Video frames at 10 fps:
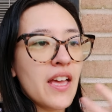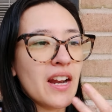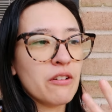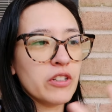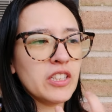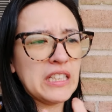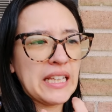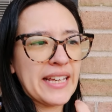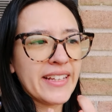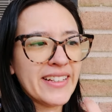And I really
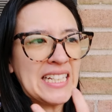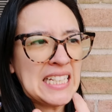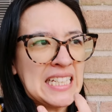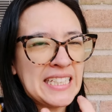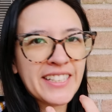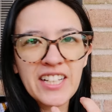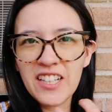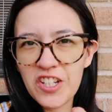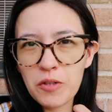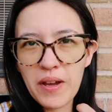like
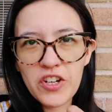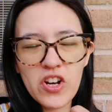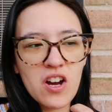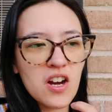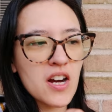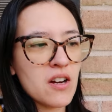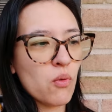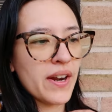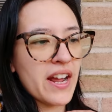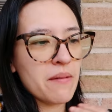clench my jaw
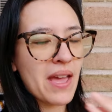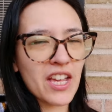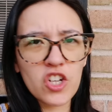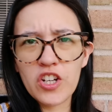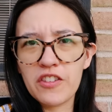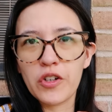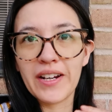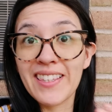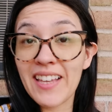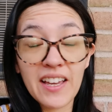when I'm anxious or
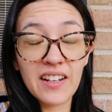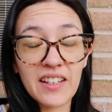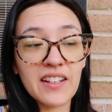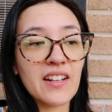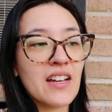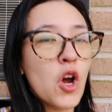excited,